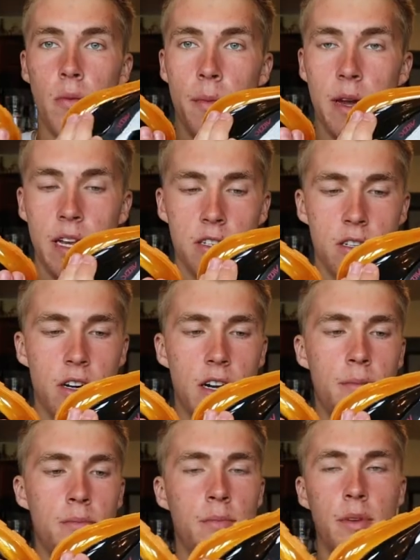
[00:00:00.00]
up on my
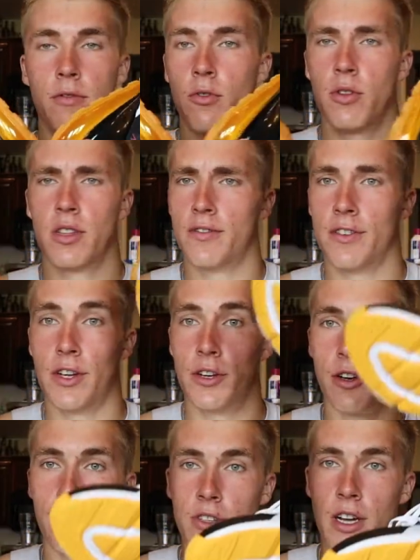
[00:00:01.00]
Instagram before this
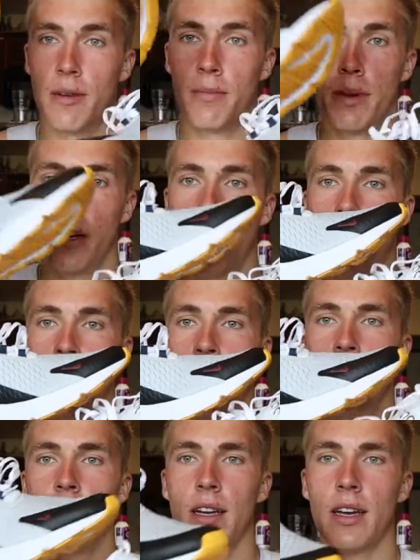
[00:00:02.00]
video goes up, but
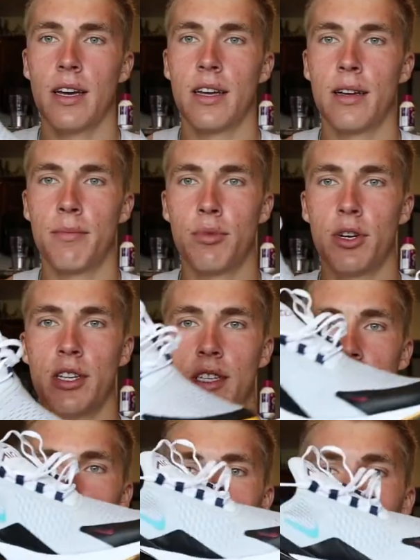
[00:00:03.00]
yeah, pretty
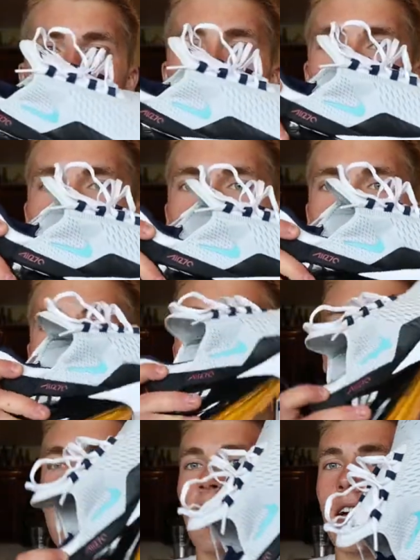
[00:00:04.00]
sick shoes, I think.
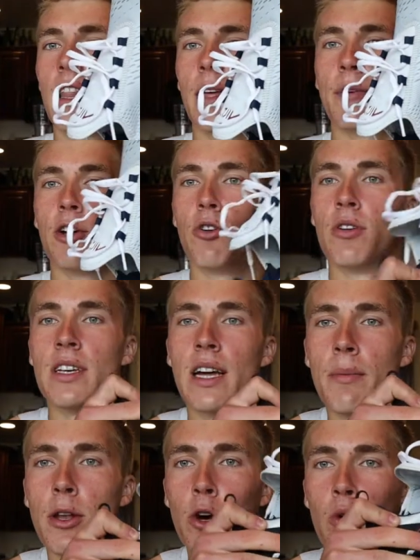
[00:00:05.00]
Let me know
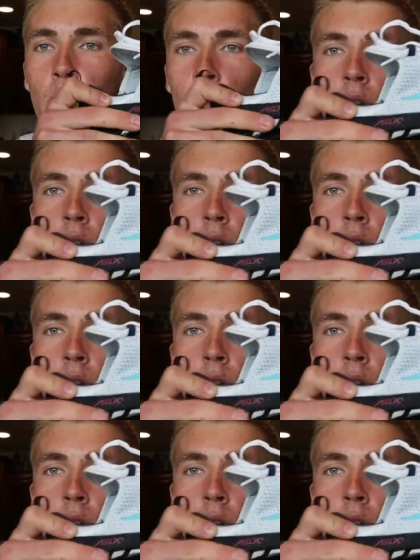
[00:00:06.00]
down below.